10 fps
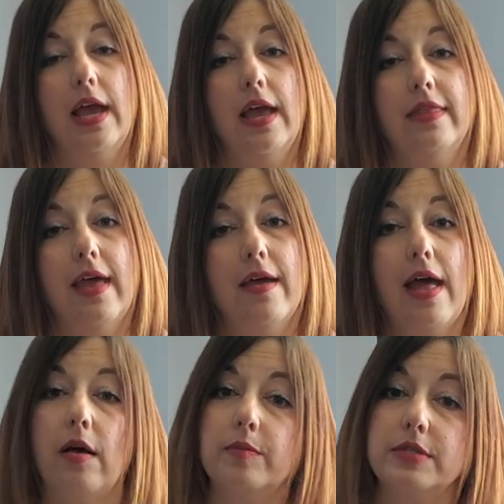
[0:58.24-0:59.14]
and that
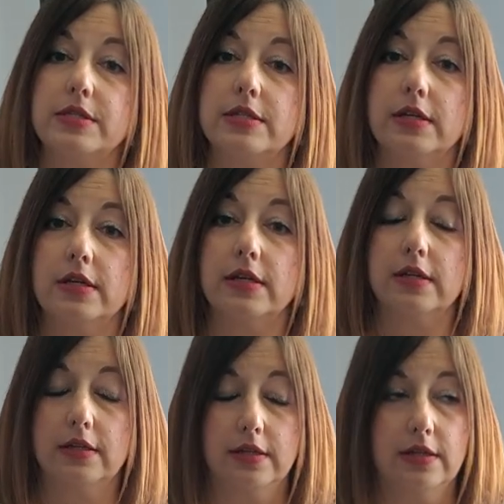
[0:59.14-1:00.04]
helps to
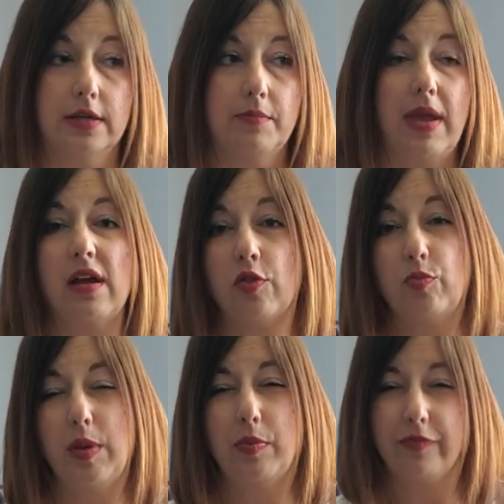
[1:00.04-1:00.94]
make other
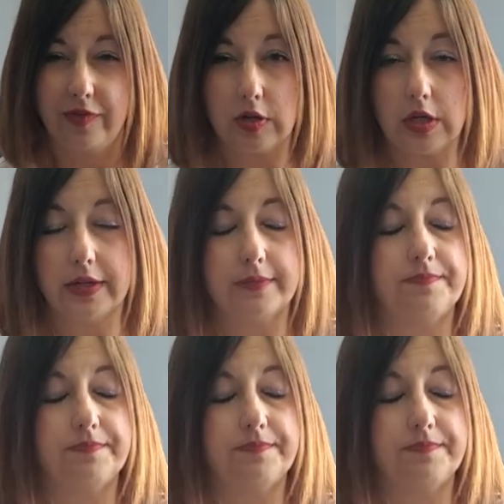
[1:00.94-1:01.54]
people feel good.